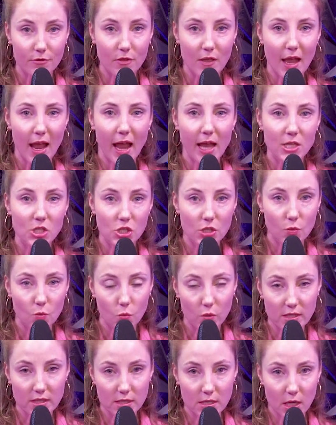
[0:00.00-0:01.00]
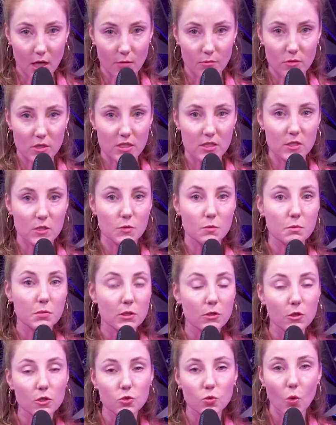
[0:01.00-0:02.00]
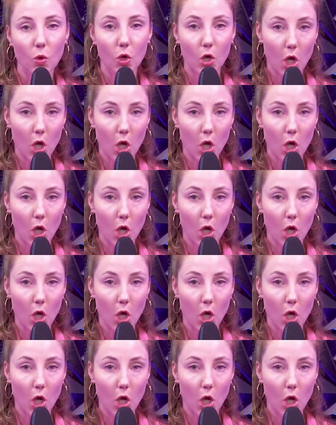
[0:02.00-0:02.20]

the ancient wisdom, the spiritual